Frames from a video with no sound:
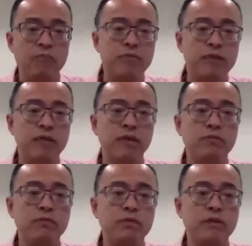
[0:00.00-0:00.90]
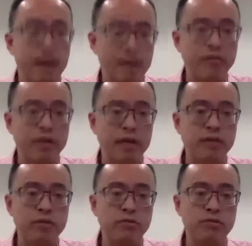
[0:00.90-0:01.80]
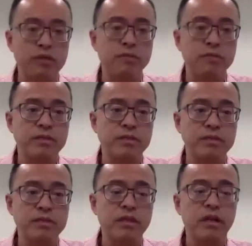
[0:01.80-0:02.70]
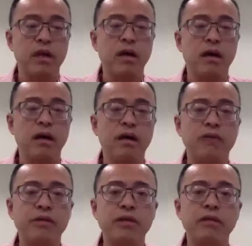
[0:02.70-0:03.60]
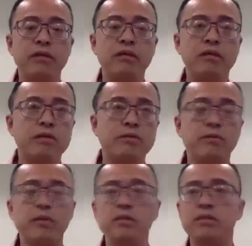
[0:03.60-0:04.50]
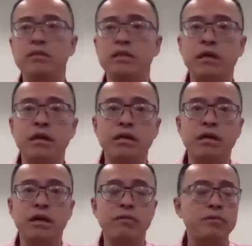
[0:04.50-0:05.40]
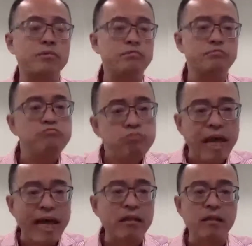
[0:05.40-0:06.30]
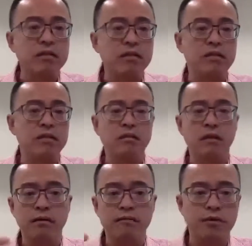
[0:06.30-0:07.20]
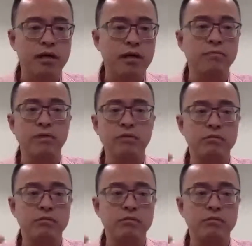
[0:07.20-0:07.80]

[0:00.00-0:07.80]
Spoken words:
Right now we have the cash to run the business. I think in the next few months, they're gonna be catalysts for the company to,